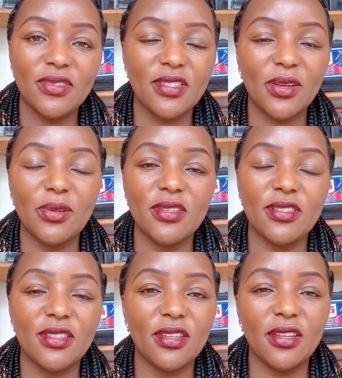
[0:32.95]
because
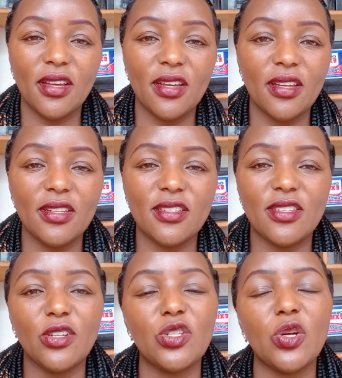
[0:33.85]
it's
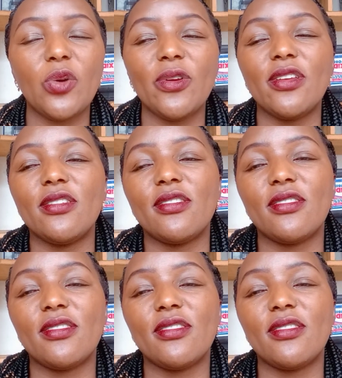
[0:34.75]
not always